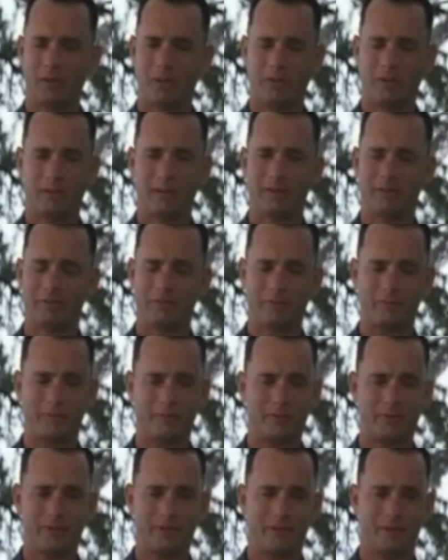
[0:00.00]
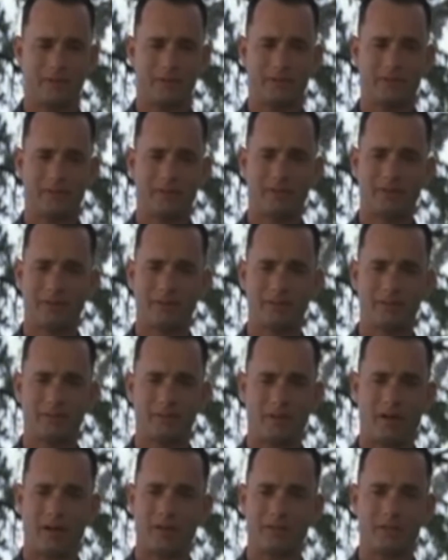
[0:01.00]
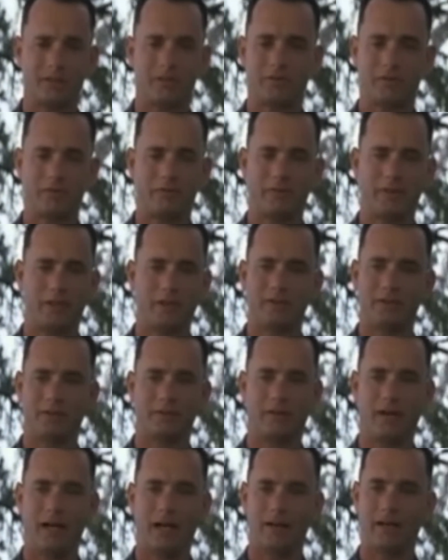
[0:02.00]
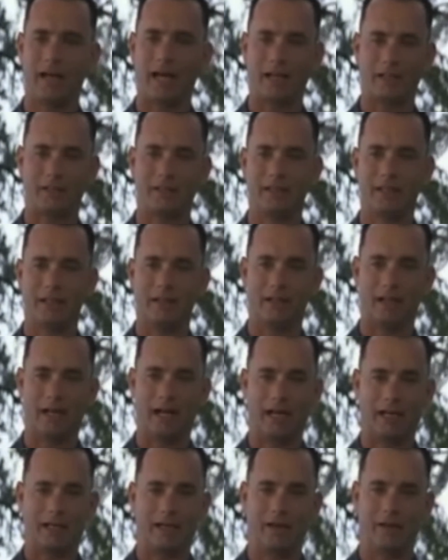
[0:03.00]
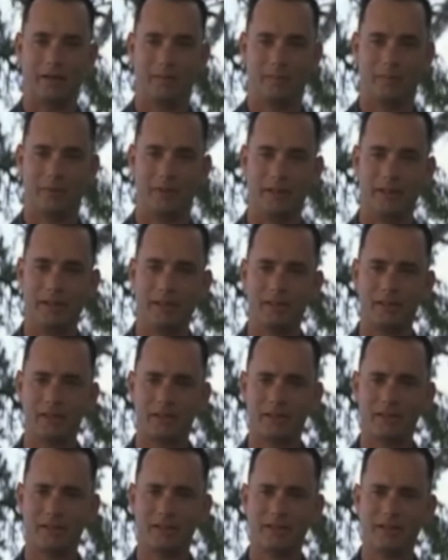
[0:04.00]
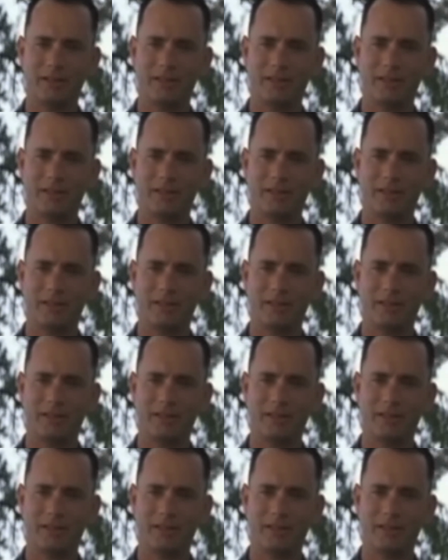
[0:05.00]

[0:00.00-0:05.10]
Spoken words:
or if we're all just floating around accidental like on a breeze.